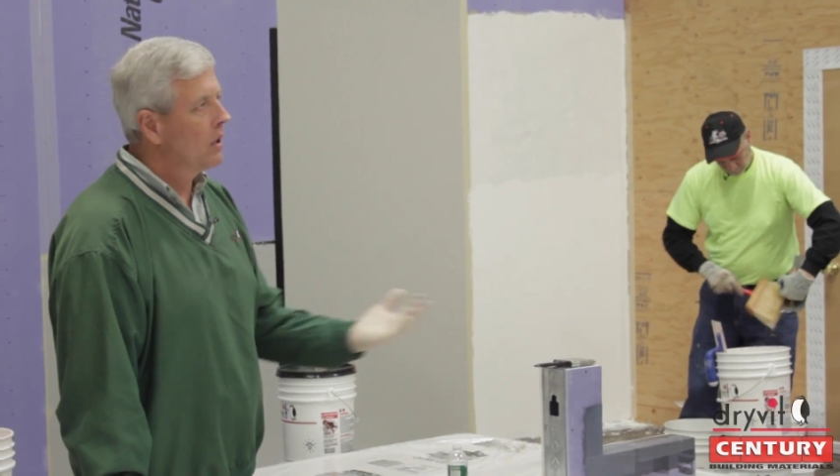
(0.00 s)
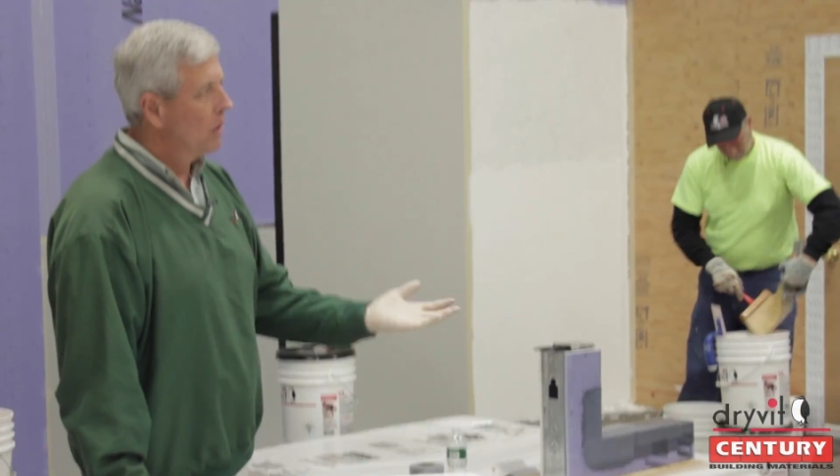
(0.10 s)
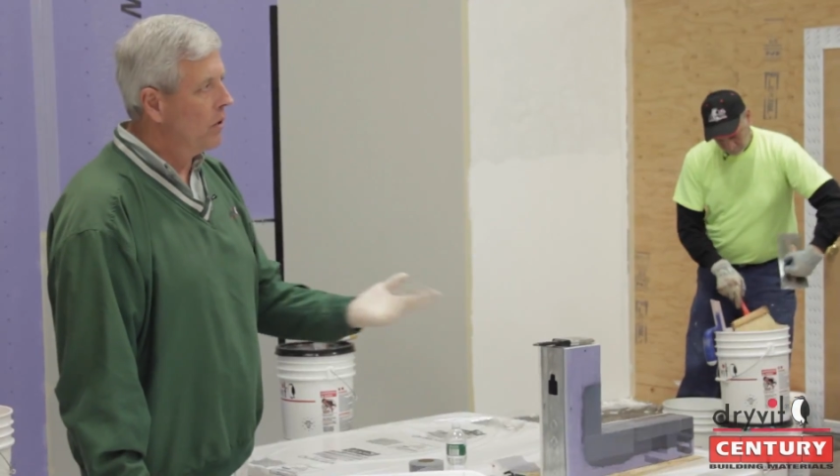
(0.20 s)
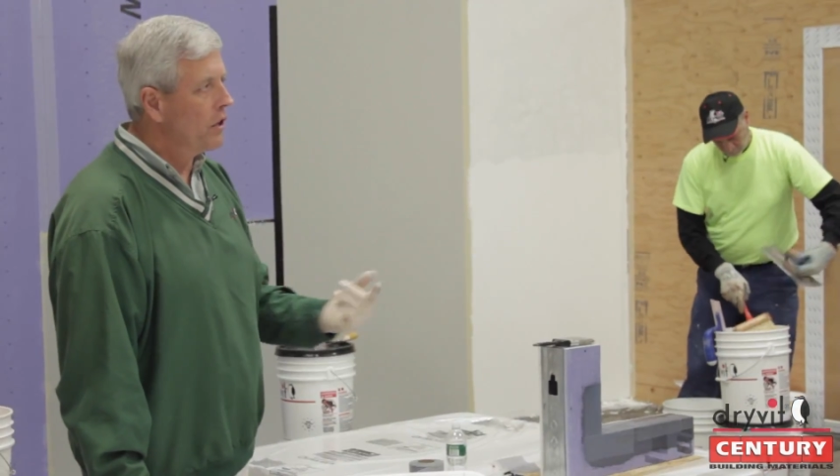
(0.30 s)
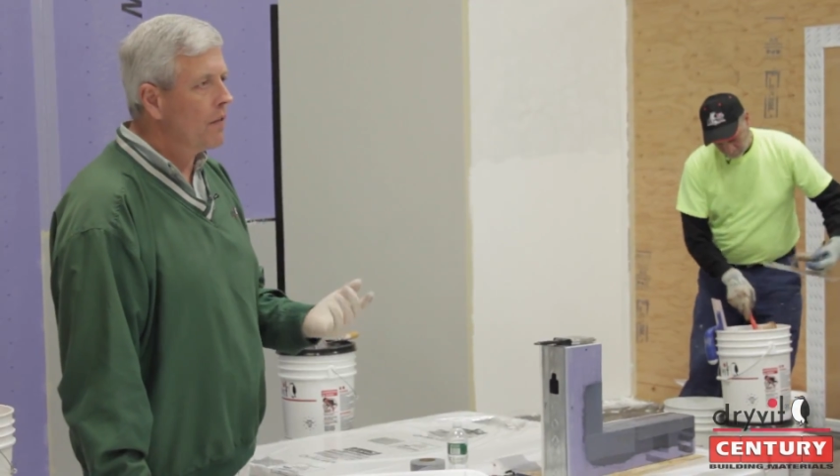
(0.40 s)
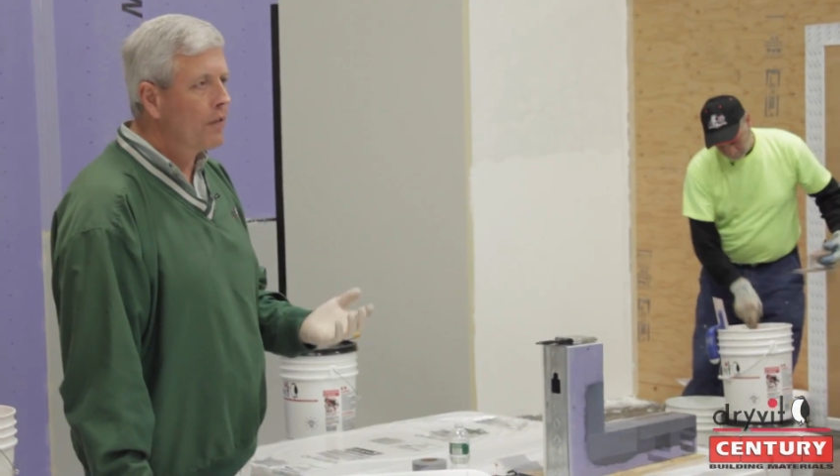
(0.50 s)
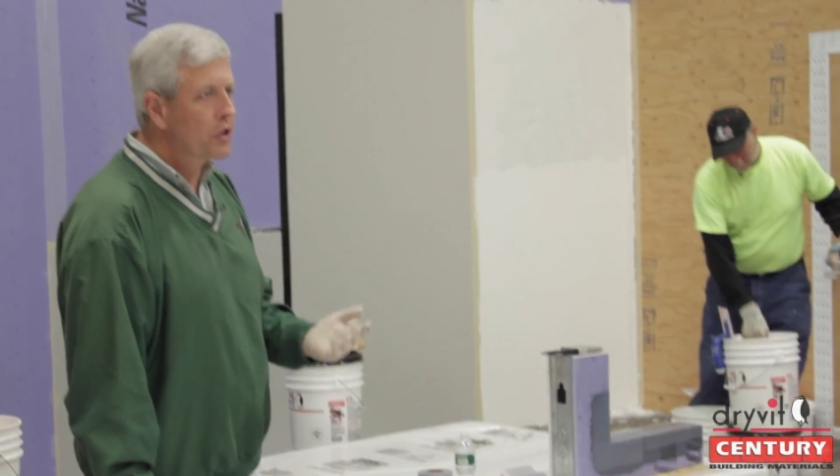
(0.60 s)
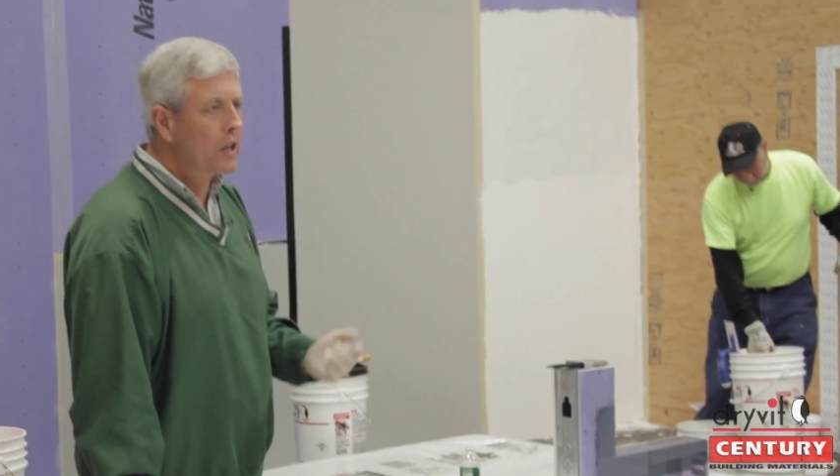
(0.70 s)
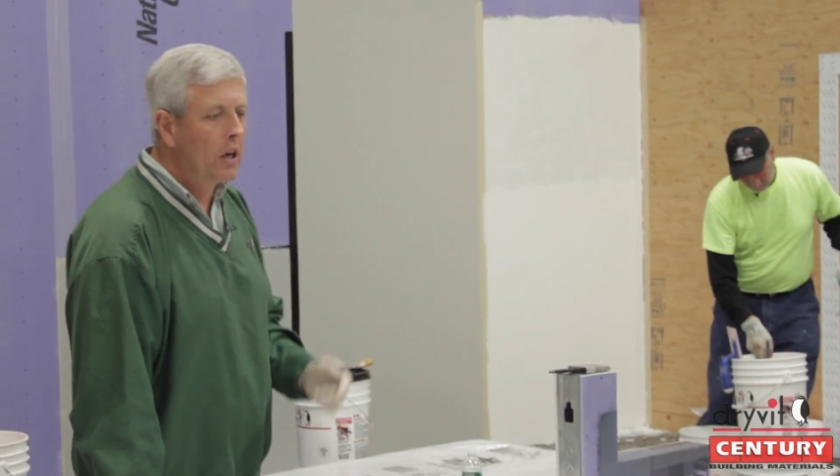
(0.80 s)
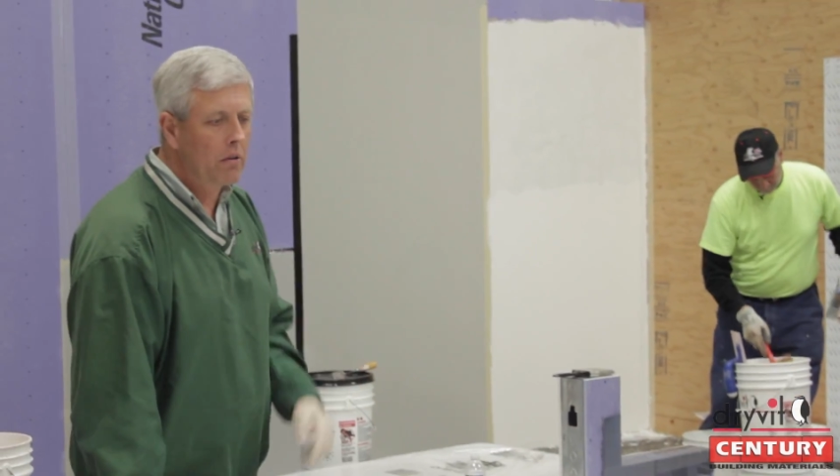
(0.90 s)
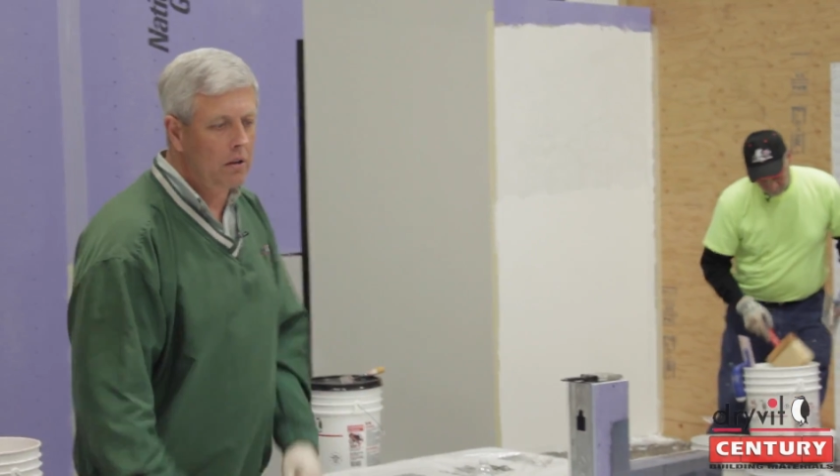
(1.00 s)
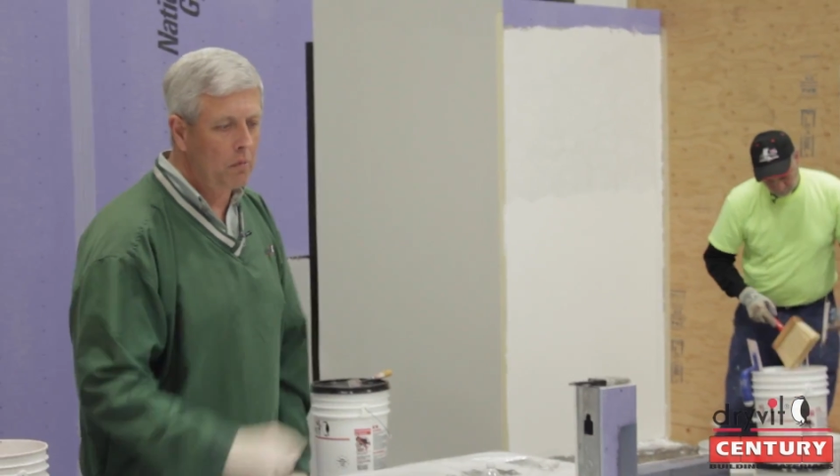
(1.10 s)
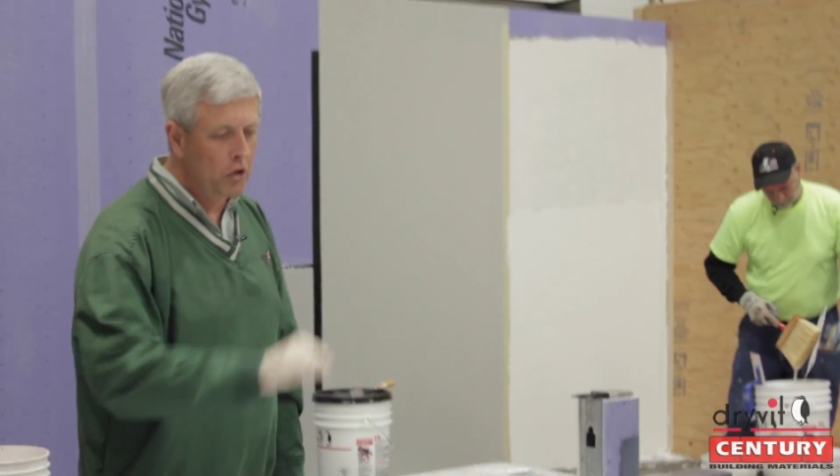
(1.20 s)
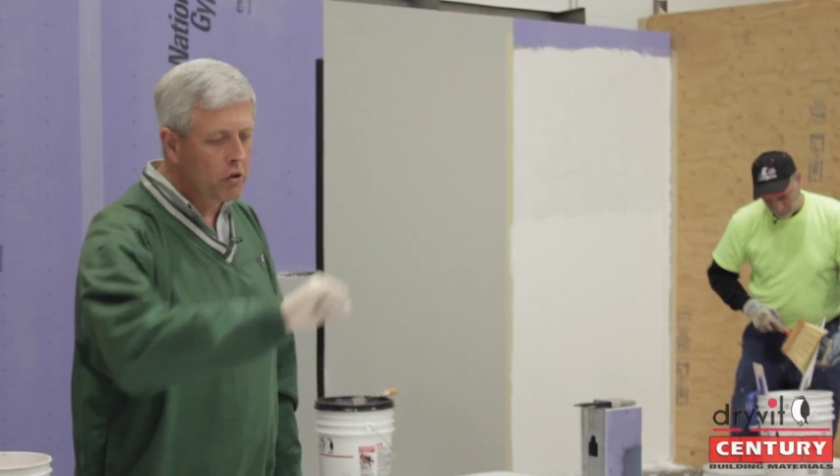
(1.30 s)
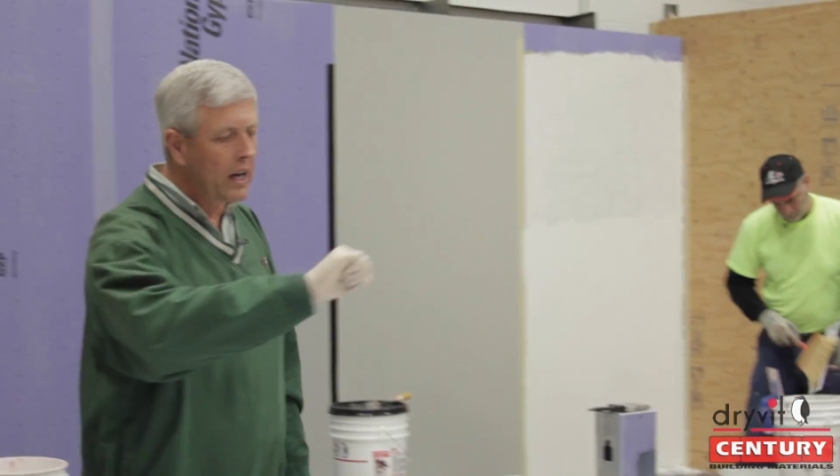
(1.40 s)
run your 1st coat, and
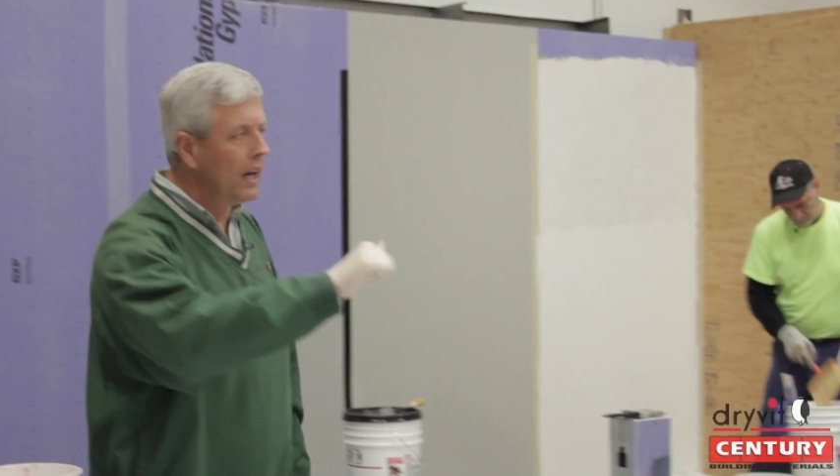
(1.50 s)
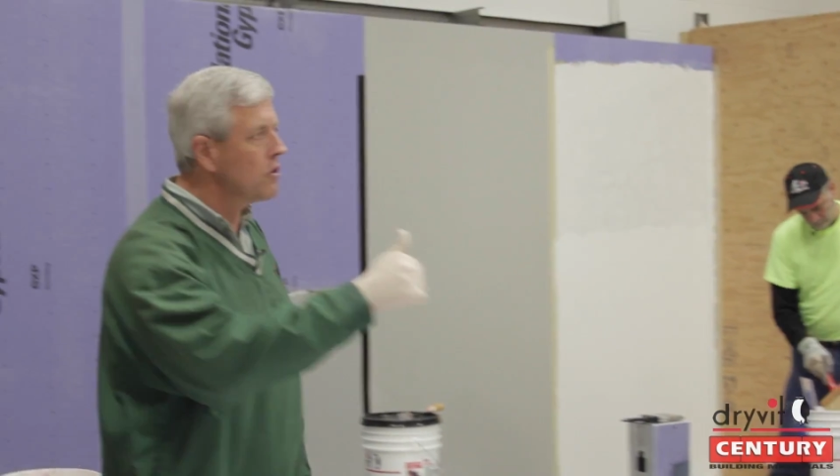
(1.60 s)
when you can't